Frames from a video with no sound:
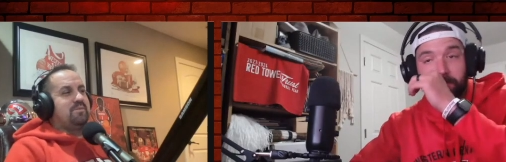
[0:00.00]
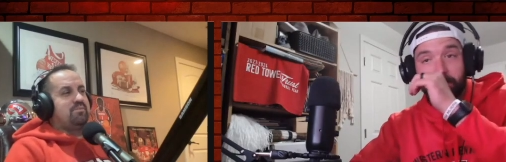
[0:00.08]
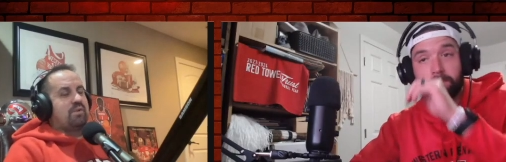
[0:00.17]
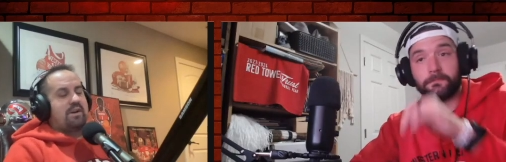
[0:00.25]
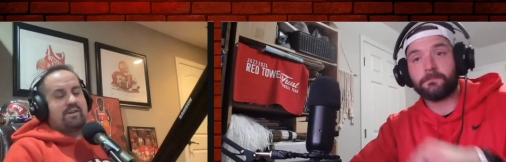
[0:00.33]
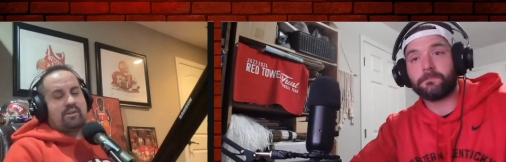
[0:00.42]

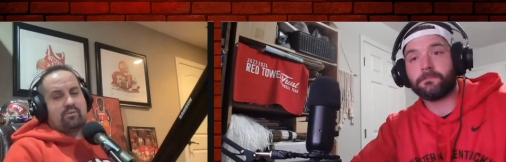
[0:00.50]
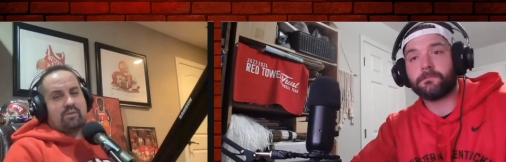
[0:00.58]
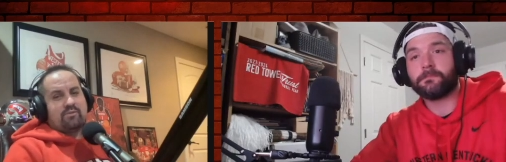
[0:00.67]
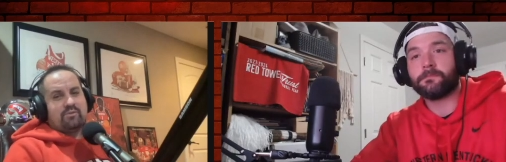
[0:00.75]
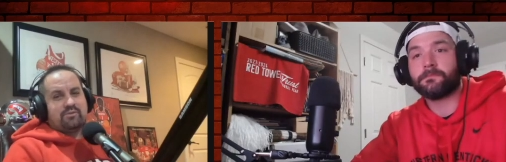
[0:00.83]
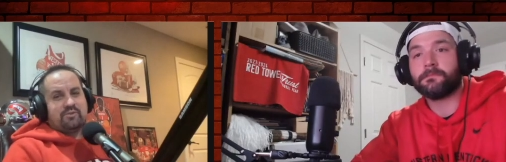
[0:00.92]
Speaker 1: probably gonna
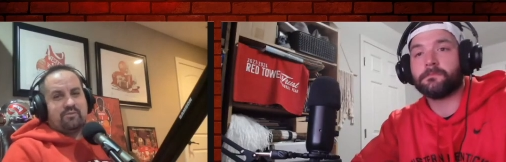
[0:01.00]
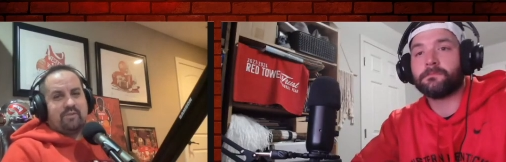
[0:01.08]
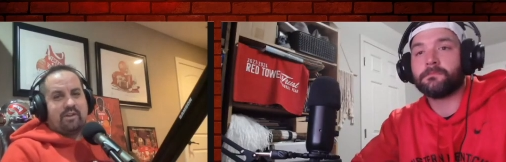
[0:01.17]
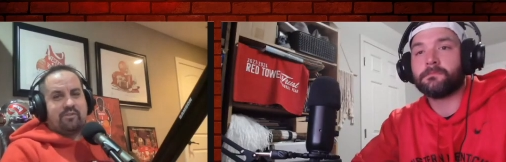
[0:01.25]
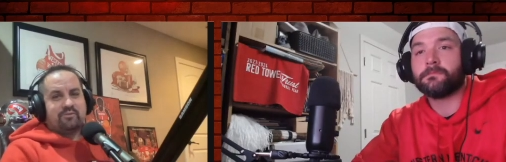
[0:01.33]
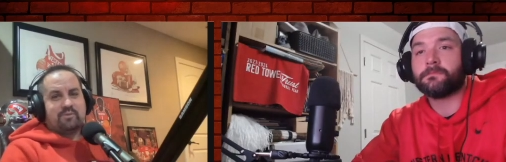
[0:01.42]
ruffle some
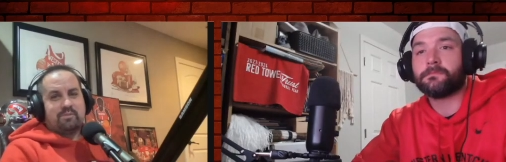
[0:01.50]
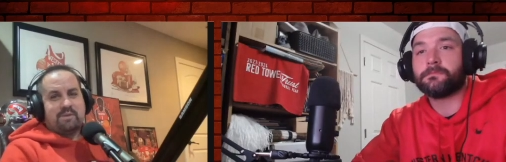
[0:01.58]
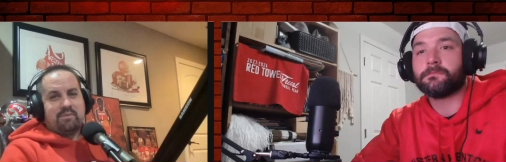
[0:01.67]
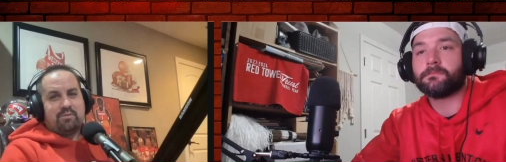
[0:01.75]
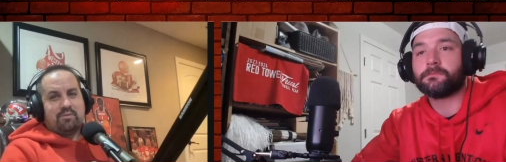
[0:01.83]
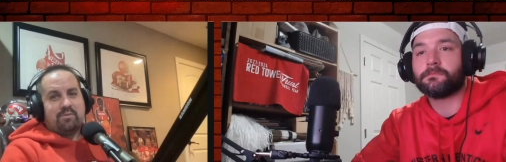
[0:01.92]
feathers with
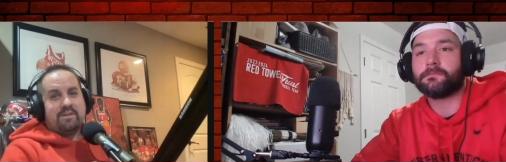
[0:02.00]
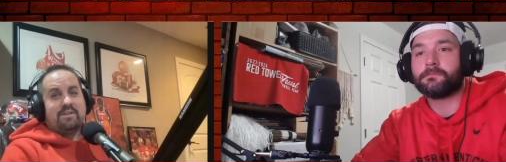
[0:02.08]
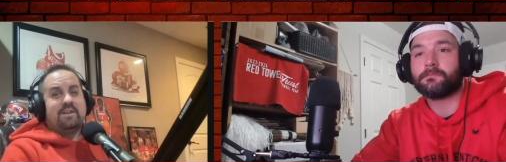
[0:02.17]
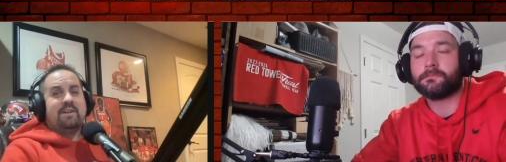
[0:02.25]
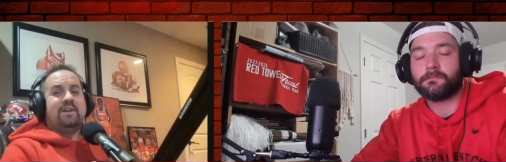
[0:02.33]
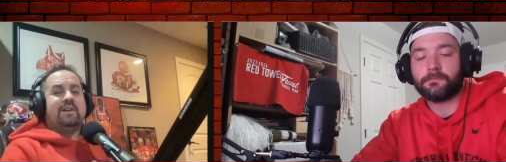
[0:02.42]
people, but
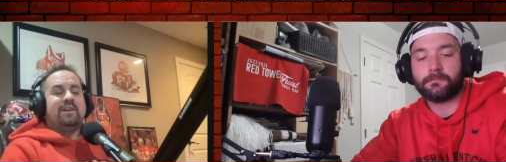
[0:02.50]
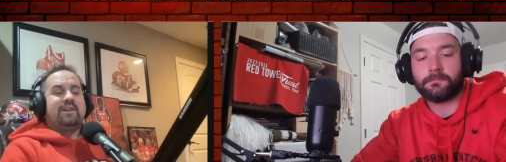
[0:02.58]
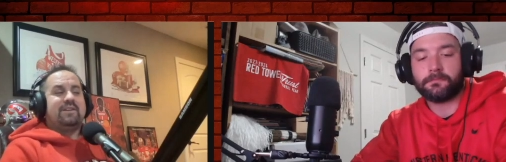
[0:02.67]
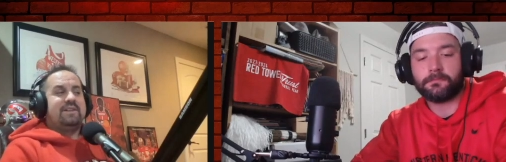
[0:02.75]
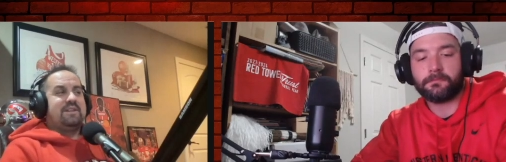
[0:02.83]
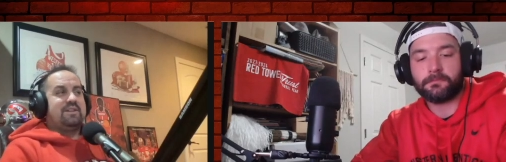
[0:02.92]

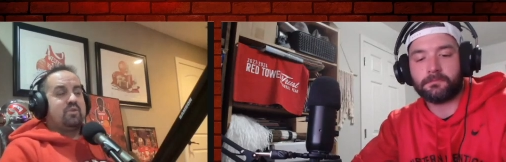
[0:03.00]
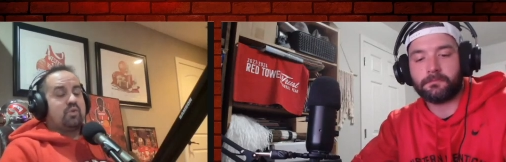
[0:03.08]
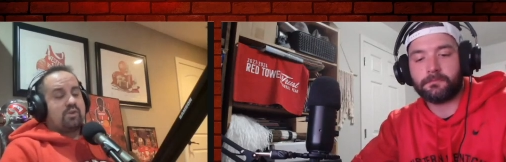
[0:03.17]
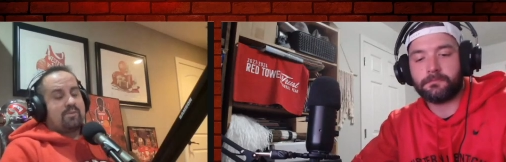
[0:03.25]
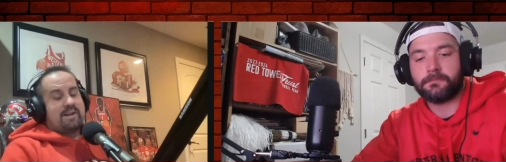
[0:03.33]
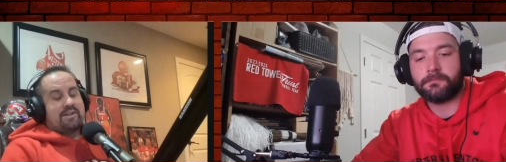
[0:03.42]
the
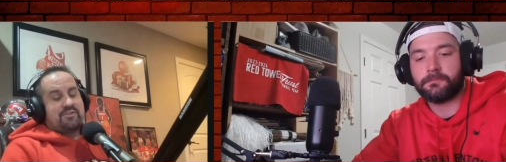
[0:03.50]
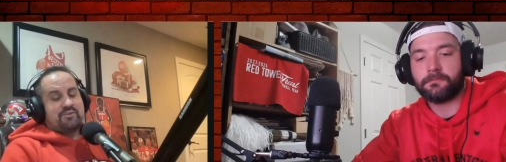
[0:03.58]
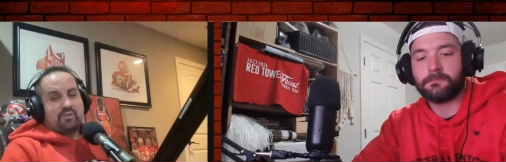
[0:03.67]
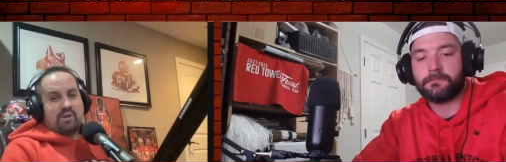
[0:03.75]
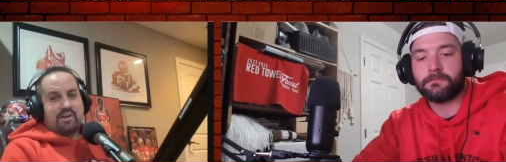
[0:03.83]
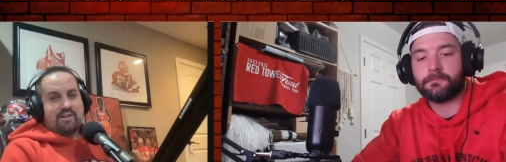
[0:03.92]
quarterback
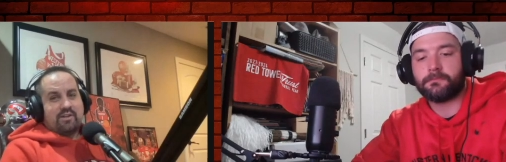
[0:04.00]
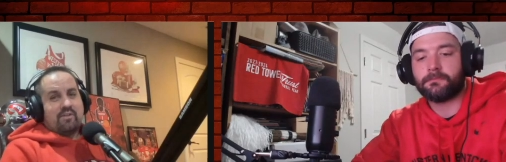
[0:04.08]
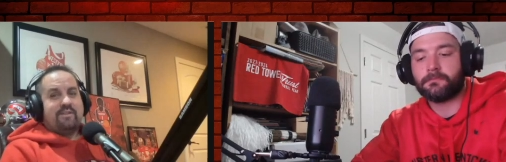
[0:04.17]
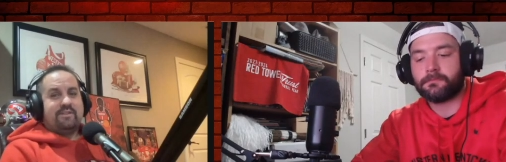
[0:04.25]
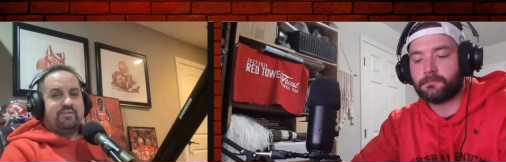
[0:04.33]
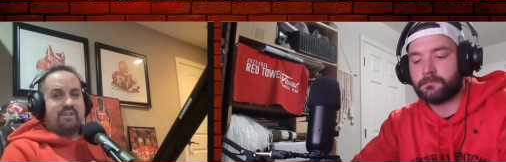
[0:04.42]
slotted on
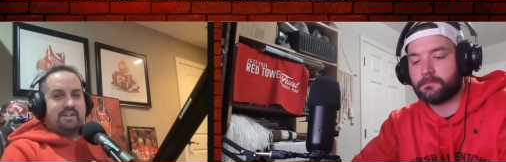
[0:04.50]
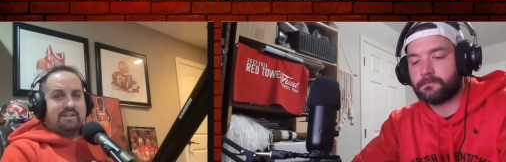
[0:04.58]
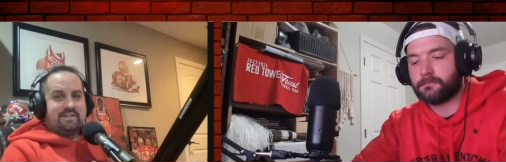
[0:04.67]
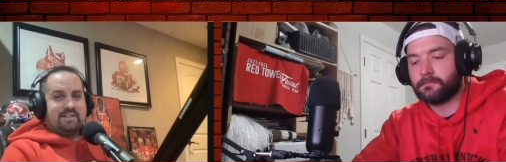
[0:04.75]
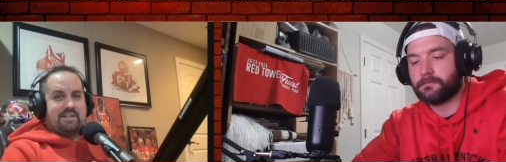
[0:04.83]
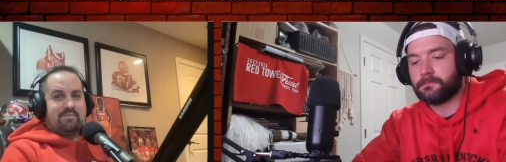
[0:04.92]
the second
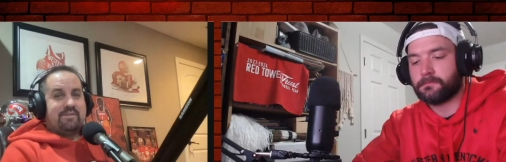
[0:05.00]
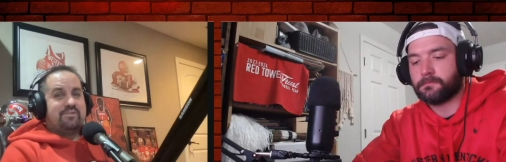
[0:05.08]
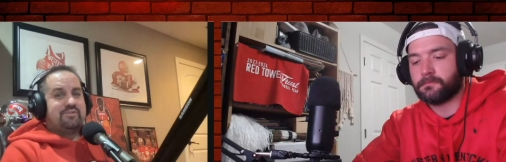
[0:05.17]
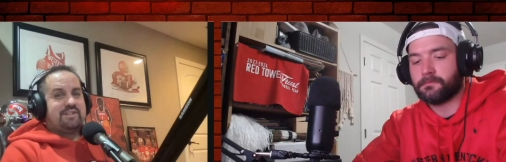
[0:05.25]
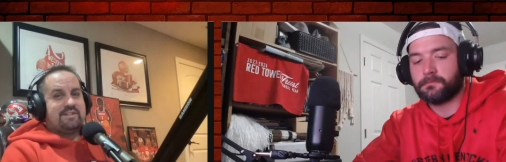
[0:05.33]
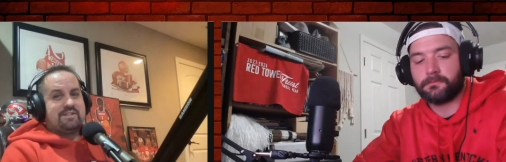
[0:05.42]
team is
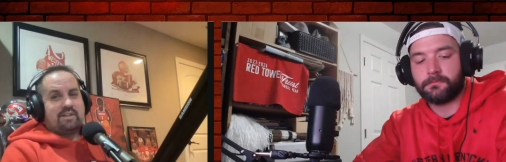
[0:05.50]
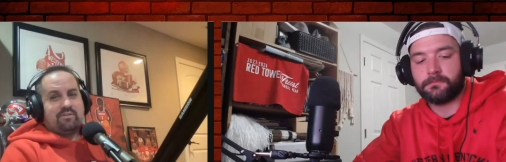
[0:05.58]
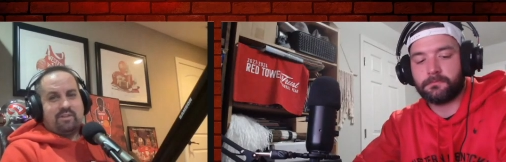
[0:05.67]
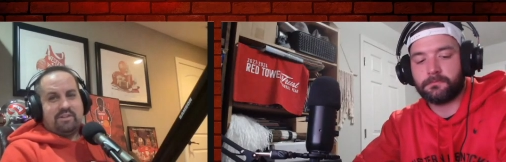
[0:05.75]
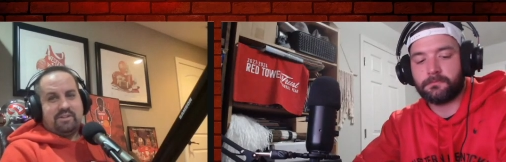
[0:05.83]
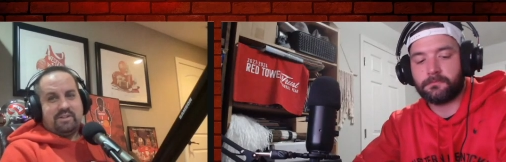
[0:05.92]
TJ
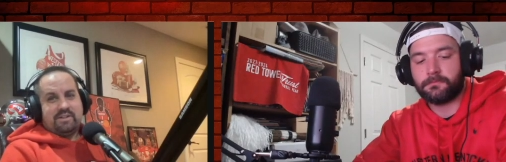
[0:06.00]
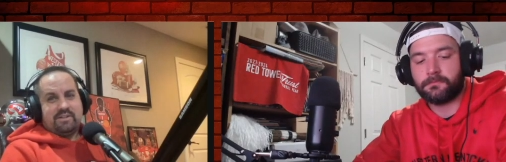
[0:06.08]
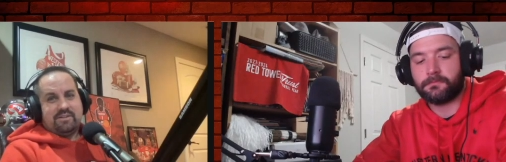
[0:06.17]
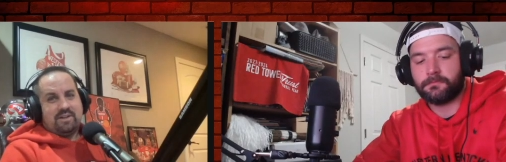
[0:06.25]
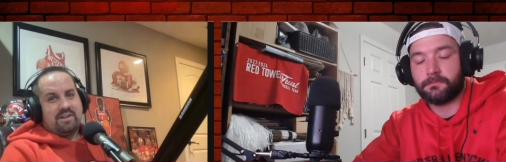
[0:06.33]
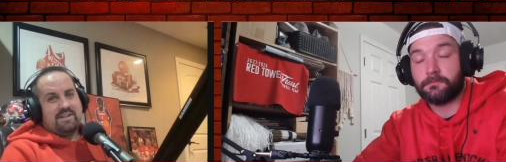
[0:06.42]
Finley,
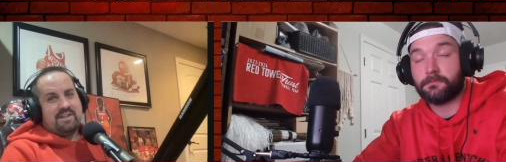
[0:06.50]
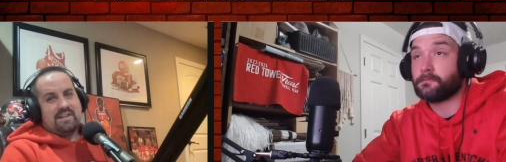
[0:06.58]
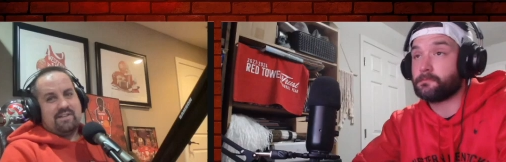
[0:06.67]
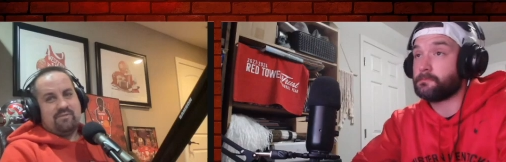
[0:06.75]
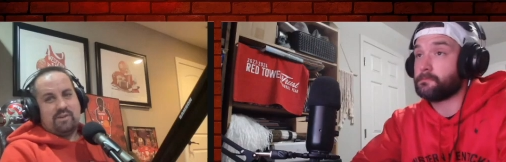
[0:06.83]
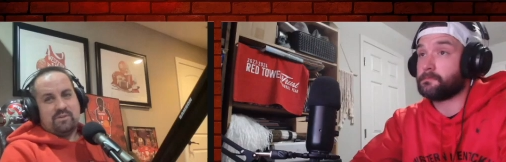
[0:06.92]
not
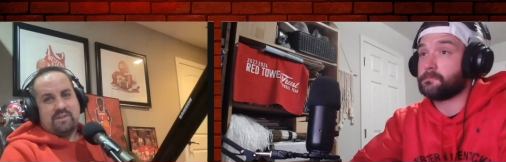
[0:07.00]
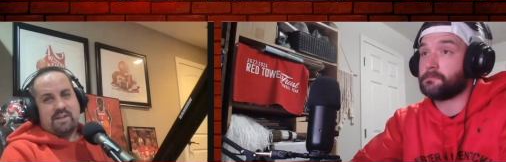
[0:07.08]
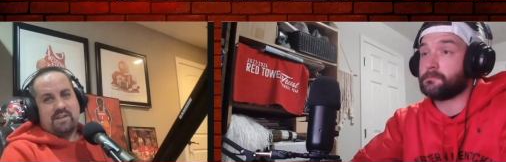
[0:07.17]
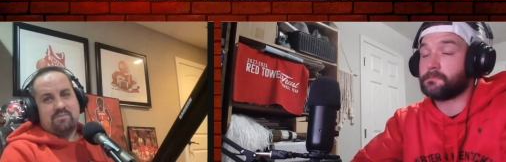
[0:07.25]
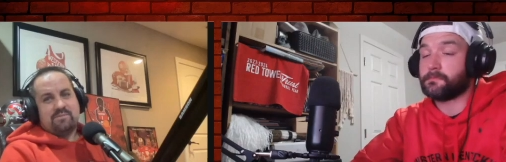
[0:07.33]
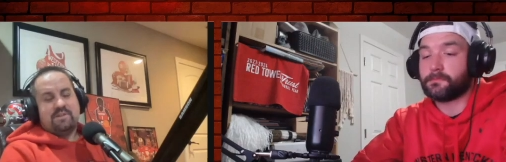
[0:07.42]
Caden
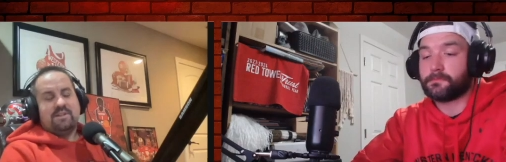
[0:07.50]
Veltkamp.